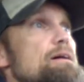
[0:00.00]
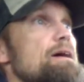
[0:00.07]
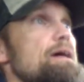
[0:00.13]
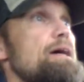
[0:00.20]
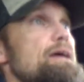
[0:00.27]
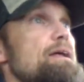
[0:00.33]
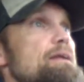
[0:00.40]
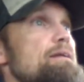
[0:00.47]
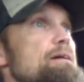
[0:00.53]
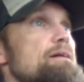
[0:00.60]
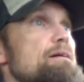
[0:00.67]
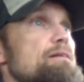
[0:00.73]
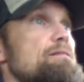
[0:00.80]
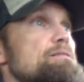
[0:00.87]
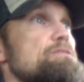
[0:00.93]
And
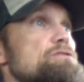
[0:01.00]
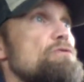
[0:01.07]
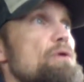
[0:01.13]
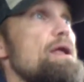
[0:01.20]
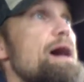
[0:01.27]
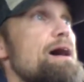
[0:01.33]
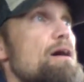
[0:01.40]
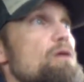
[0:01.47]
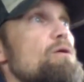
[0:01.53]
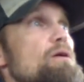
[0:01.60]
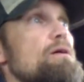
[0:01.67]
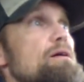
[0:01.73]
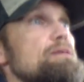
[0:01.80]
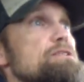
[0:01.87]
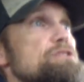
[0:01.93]
so now
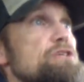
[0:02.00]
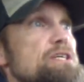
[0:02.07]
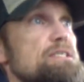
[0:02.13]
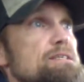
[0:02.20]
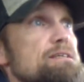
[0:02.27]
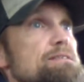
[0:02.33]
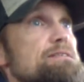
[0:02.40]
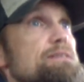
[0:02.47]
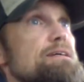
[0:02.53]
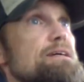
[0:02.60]
Jesus